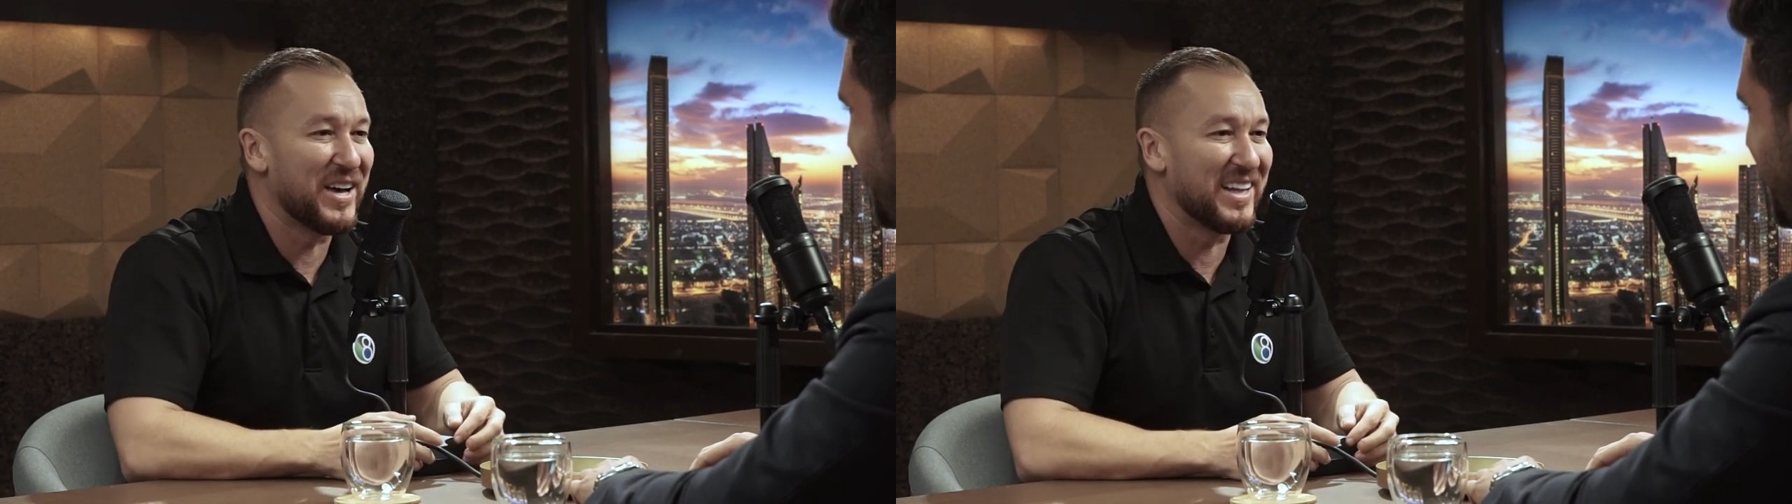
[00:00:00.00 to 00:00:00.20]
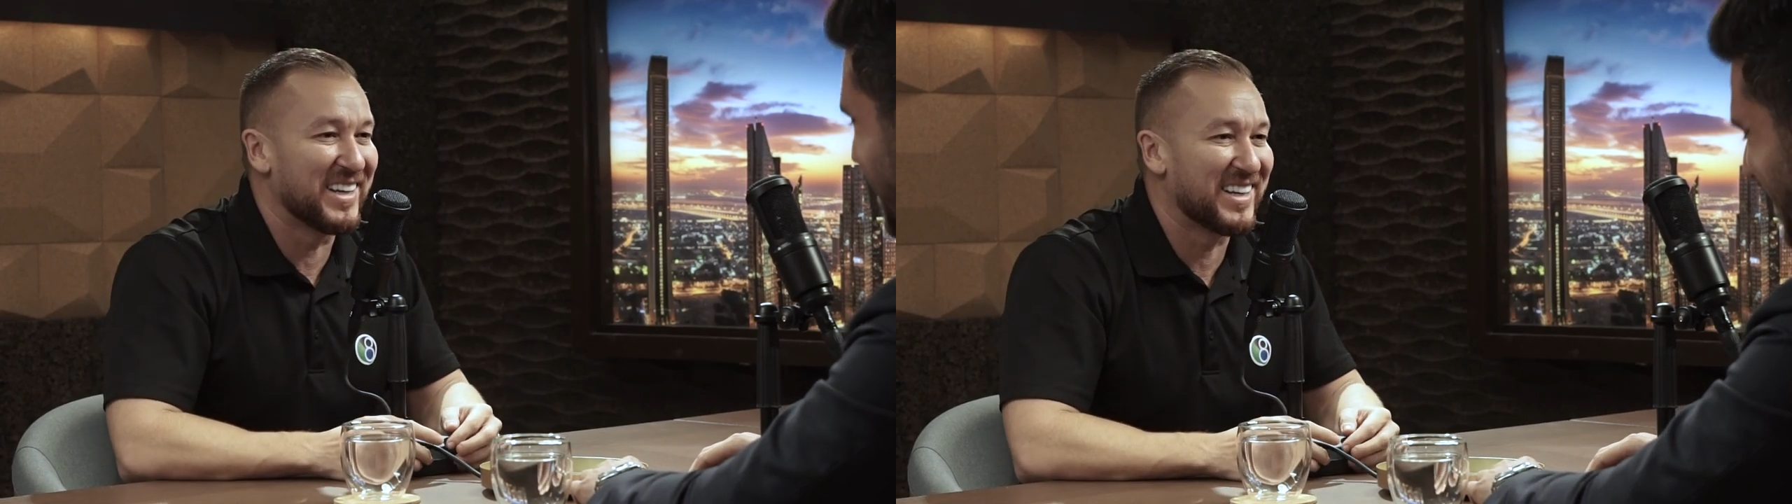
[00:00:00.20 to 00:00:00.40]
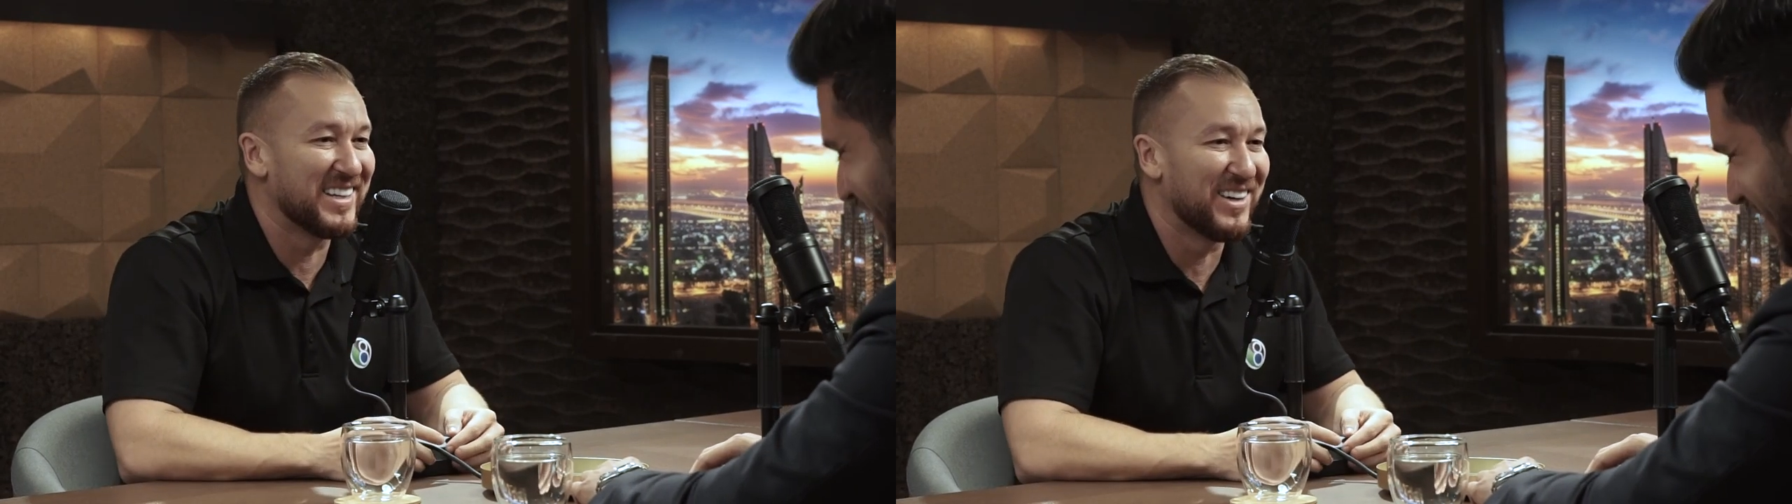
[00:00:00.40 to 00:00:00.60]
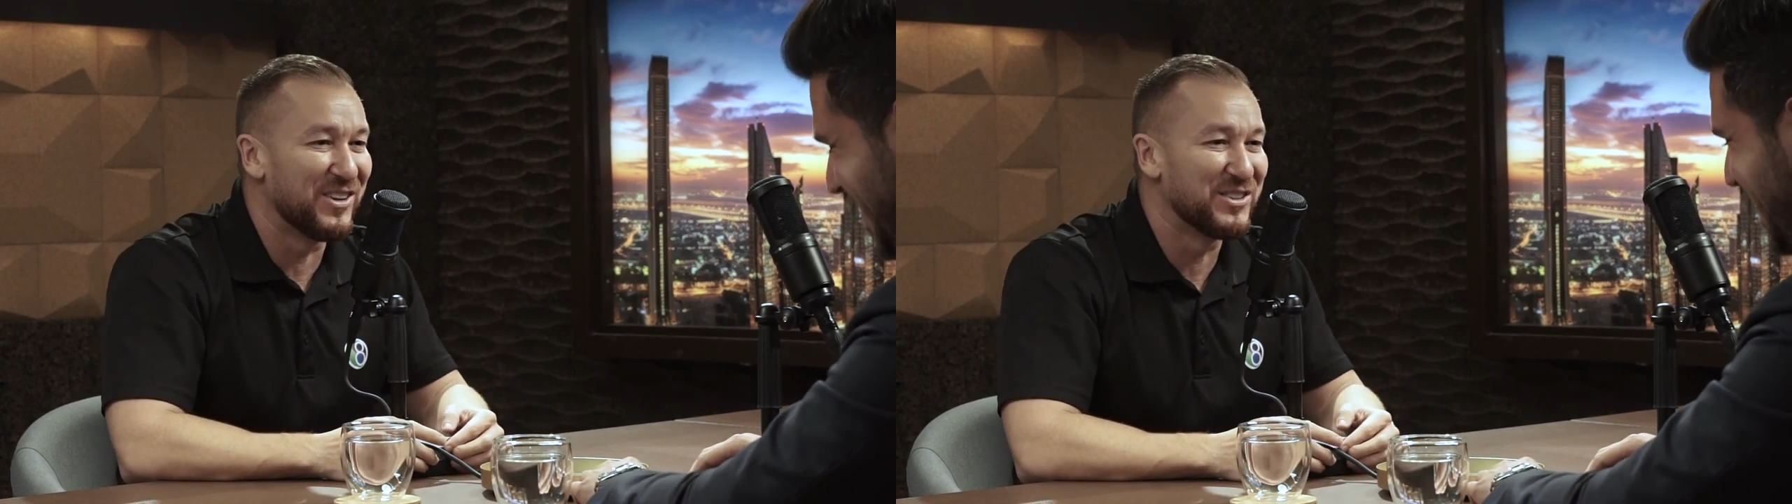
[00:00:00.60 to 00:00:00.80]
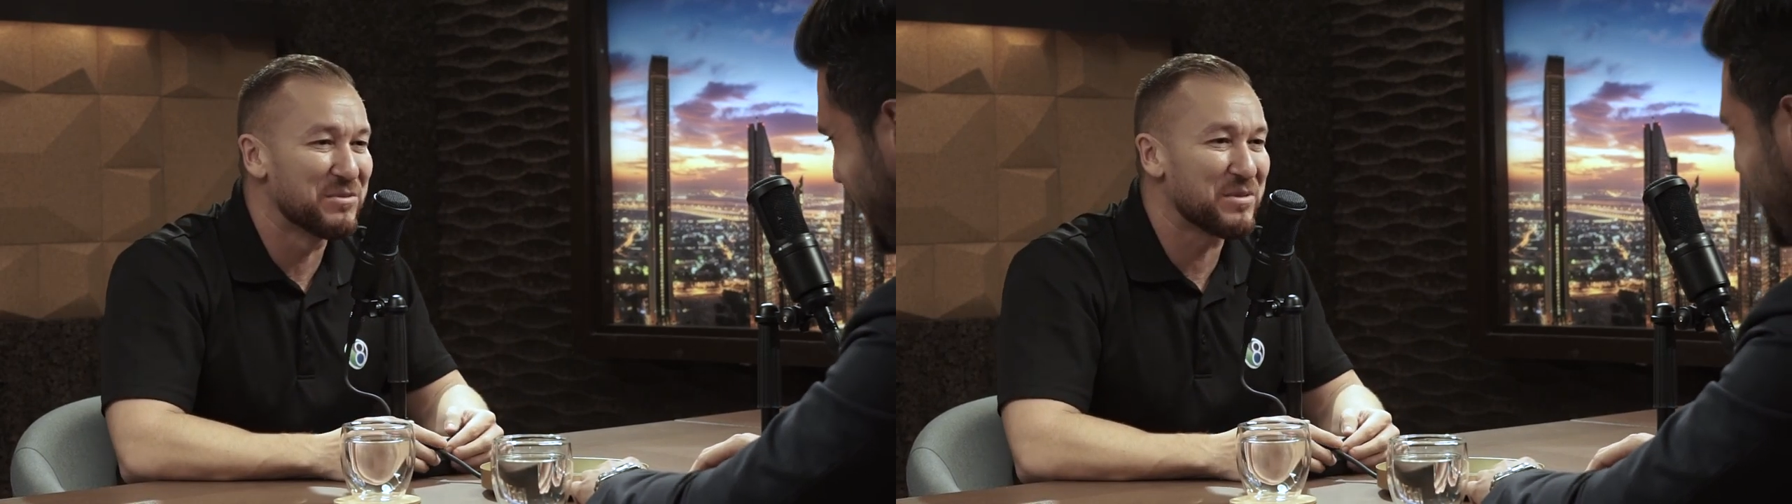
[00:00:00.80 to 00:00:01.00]
now I'm like a
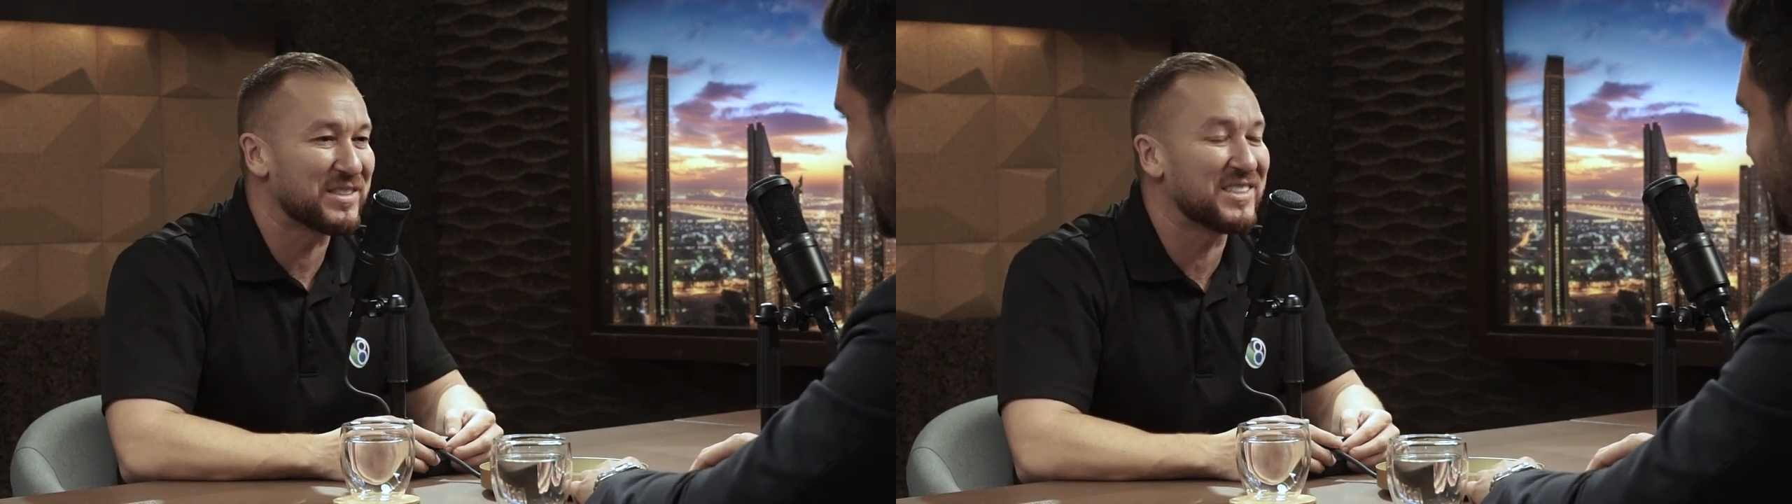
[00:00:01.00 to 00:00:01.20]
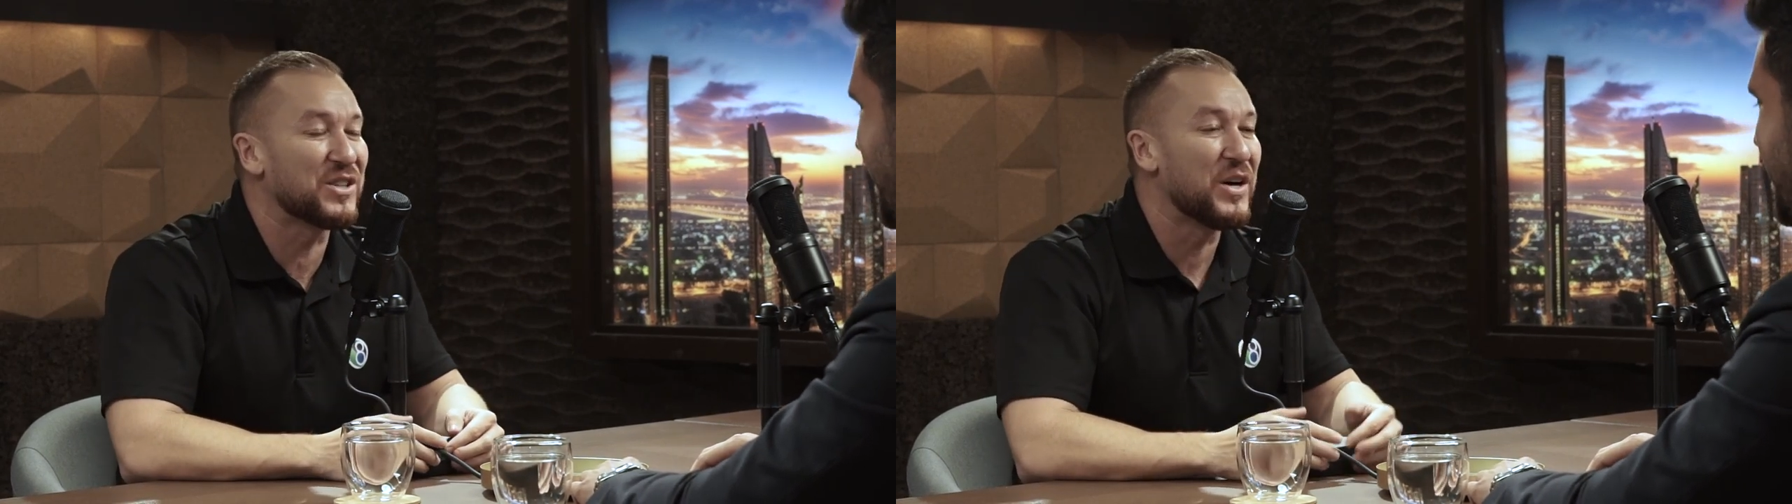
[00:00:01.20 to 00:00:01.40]
whole new person.